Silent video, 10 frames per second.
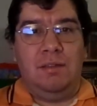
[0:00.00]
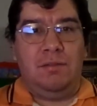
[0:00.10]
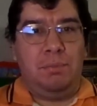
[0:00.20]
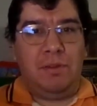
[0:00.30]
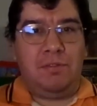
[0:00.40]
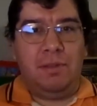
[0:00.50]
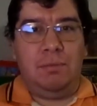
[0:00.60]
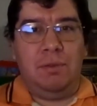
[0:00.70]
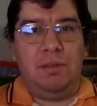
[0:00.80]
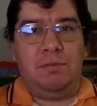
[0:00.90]

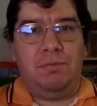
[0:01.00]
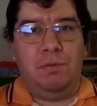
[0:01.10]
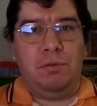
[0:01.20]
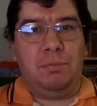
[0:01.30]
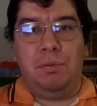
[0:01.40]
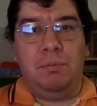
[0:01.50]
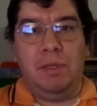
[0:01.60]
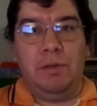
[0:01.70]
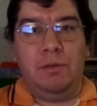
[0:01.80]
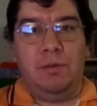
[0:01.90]
especially when it first
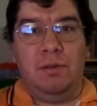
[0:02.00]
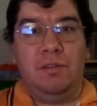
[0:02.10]
premiered